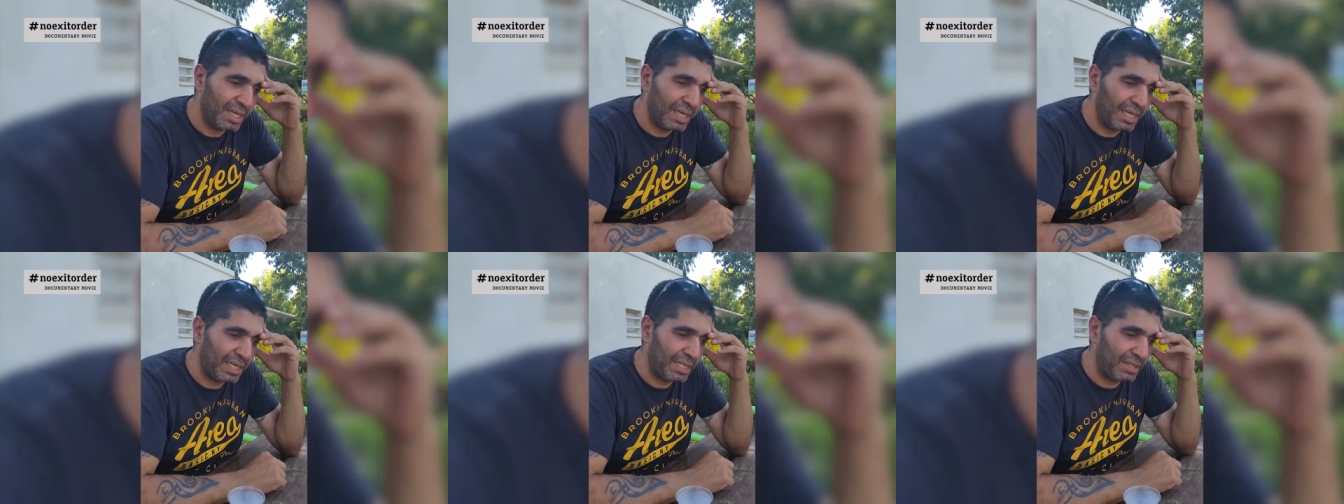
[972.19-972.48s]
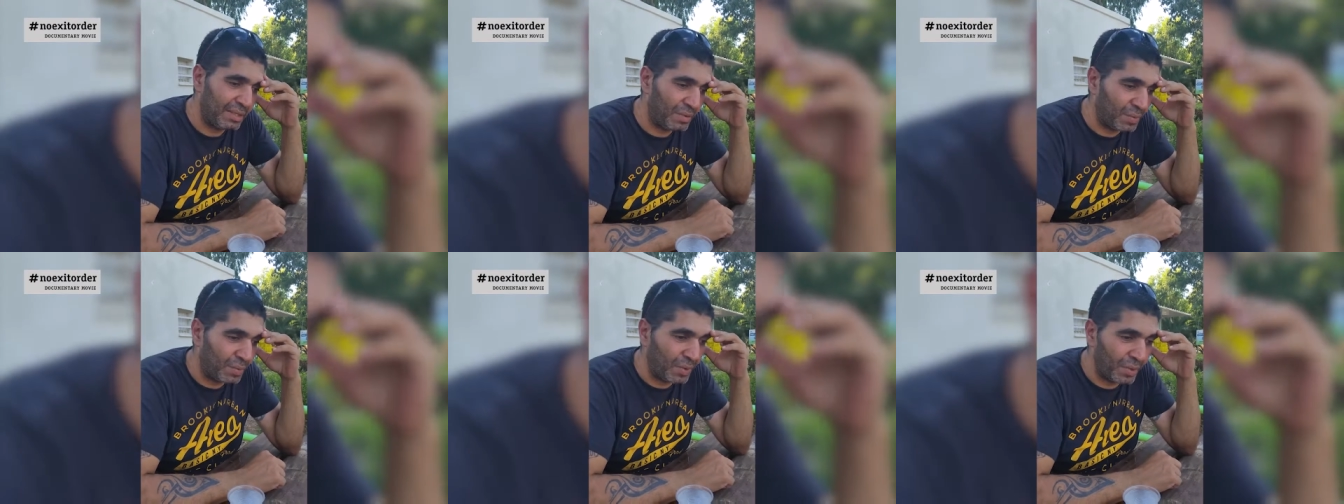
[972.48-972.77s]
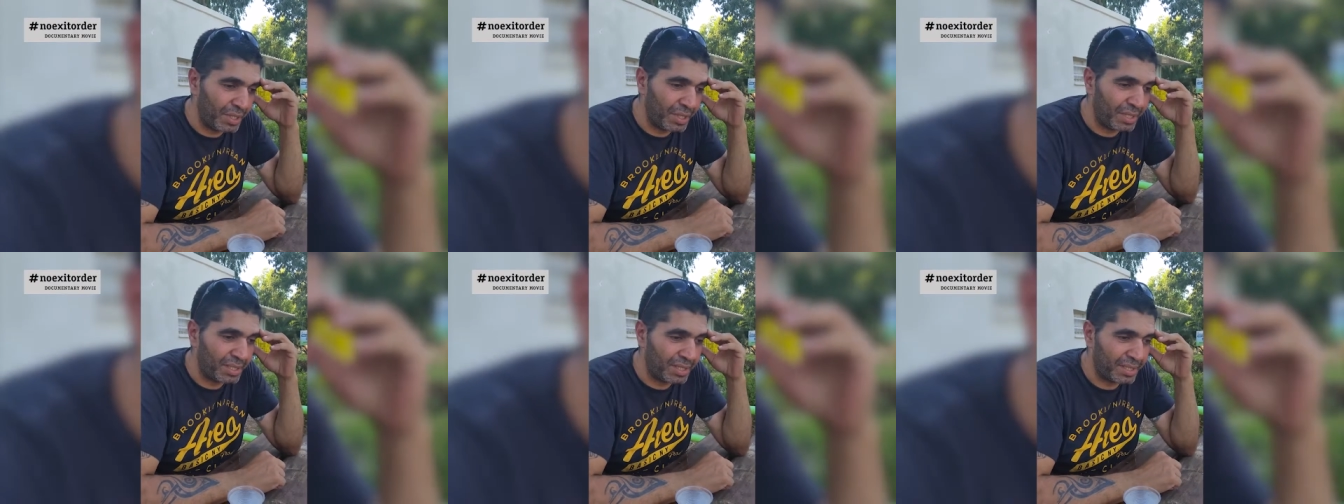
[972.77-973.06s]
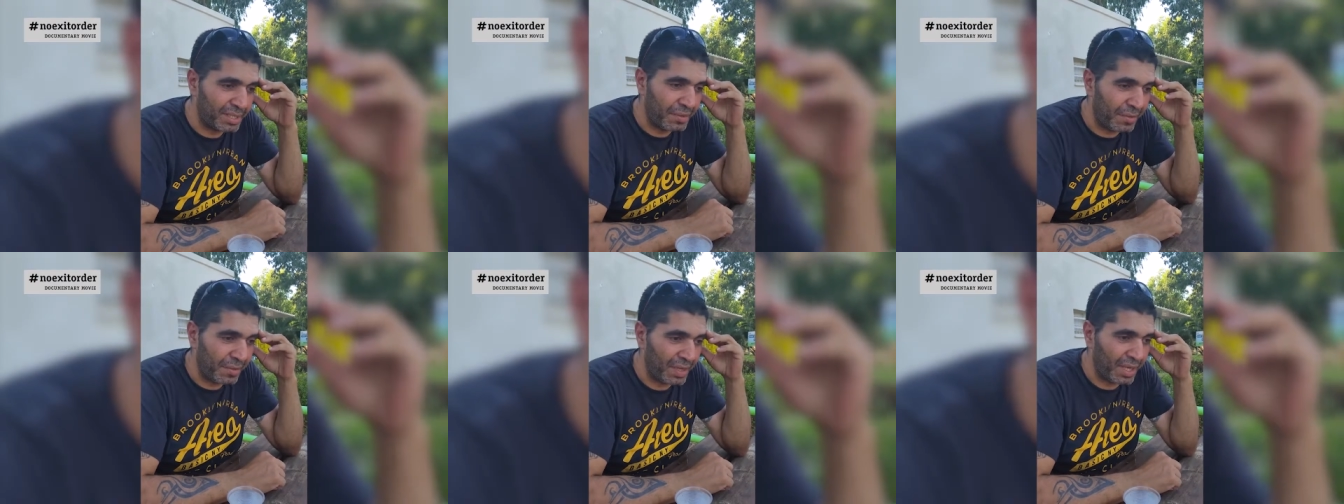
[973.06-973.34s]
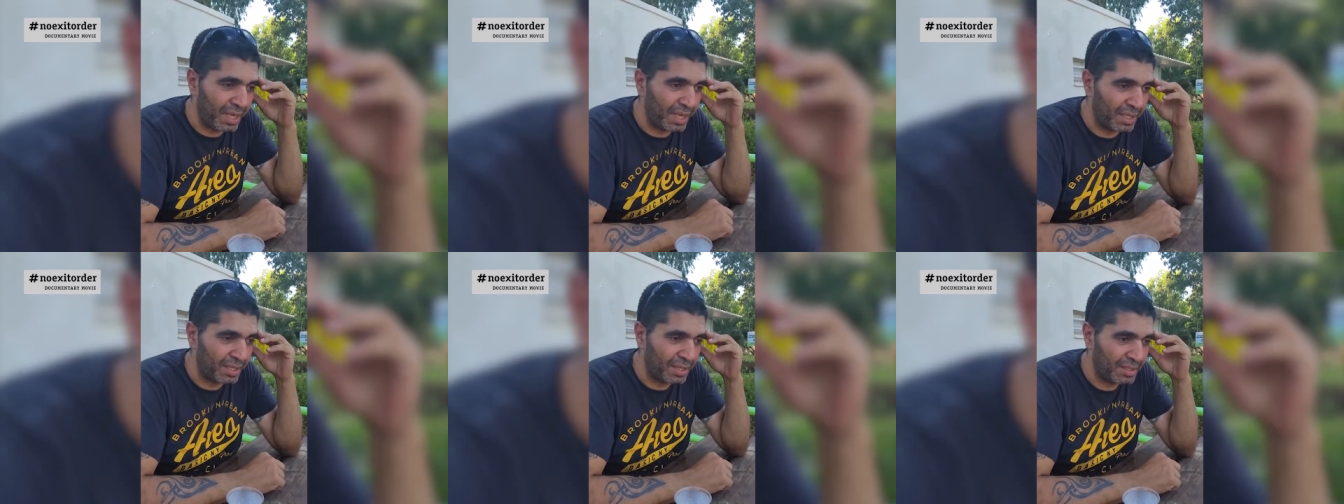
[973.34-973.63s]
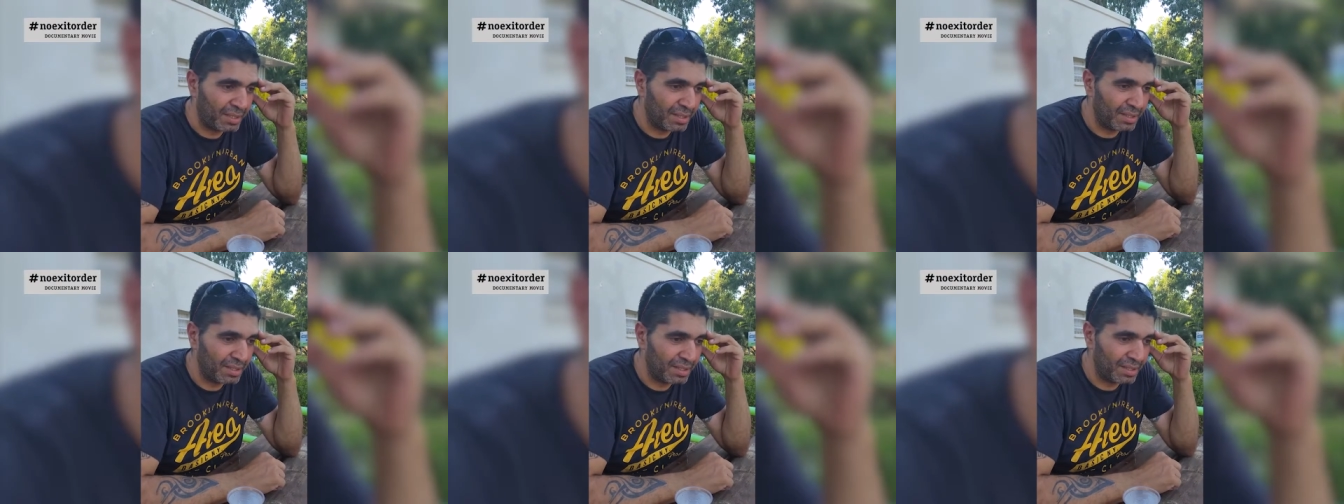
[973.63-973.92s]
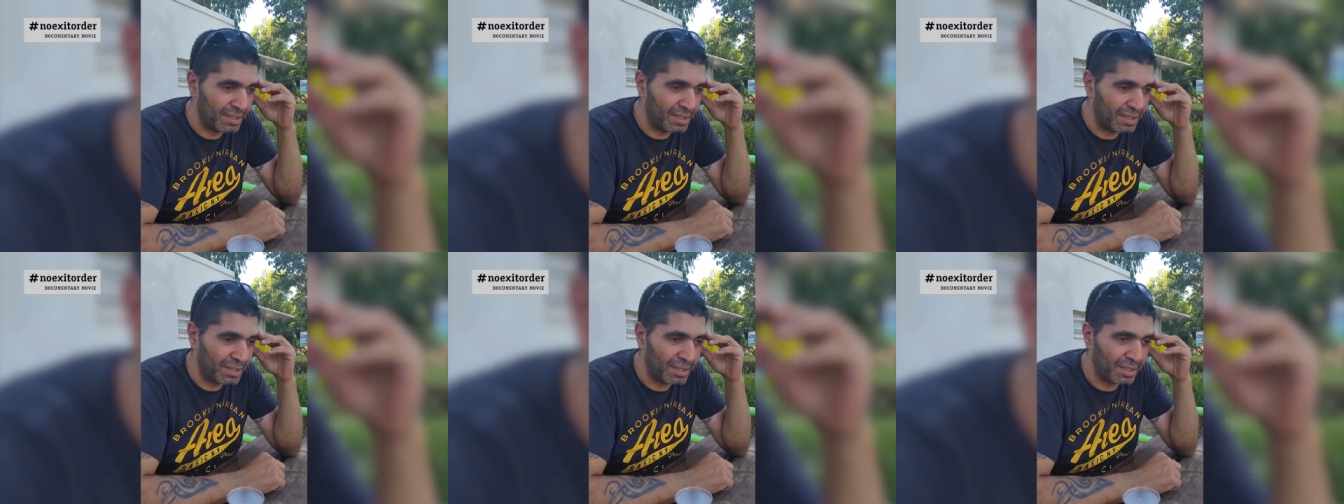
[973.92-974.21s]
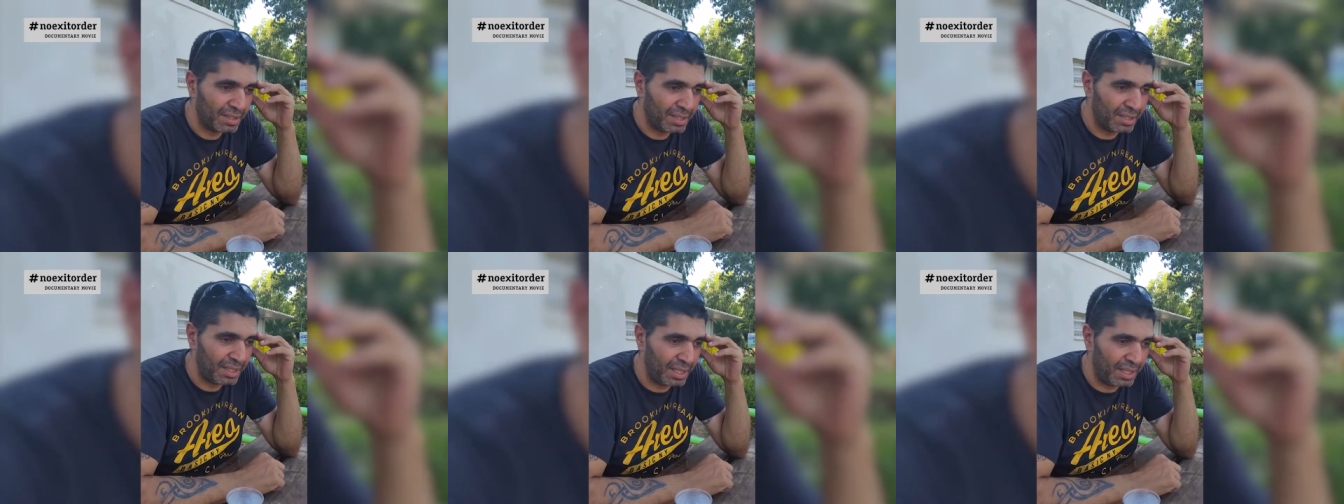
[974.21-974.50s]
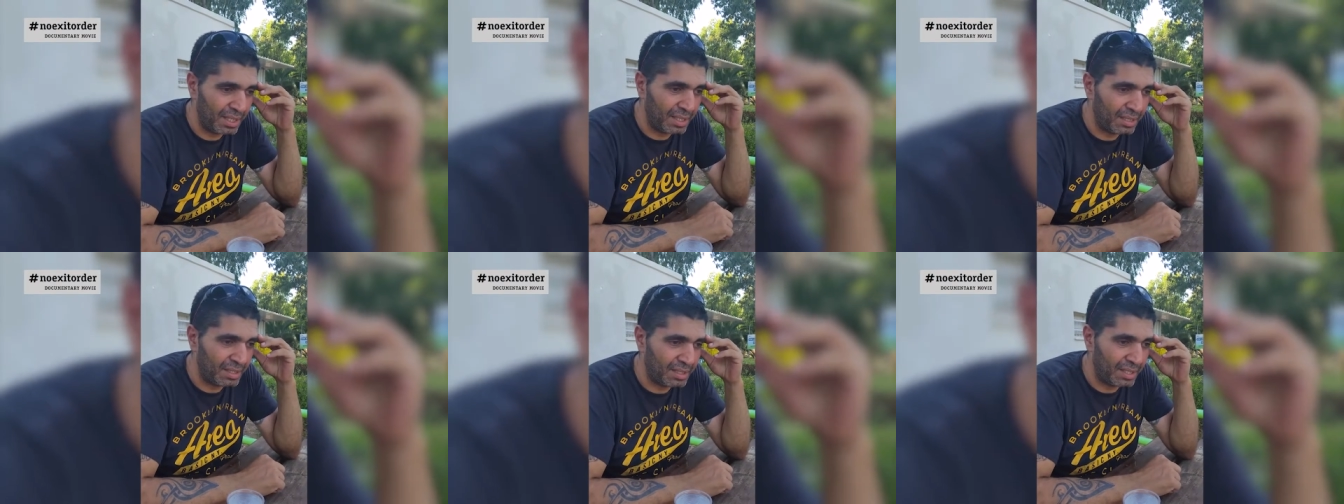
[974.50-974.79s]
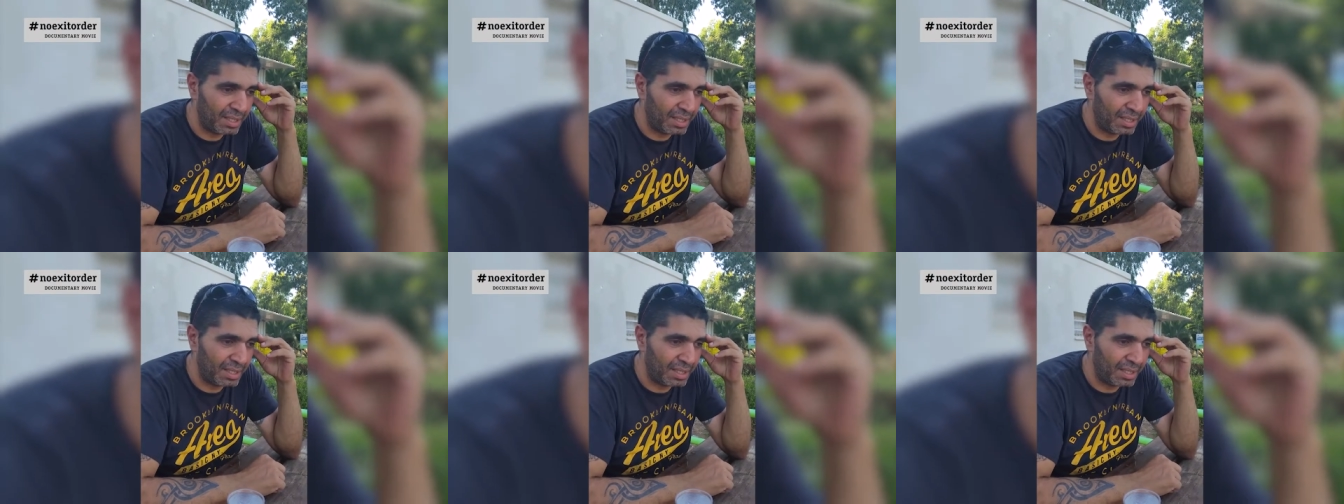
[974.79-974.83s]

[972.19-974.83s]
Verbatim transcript: and the worst thing is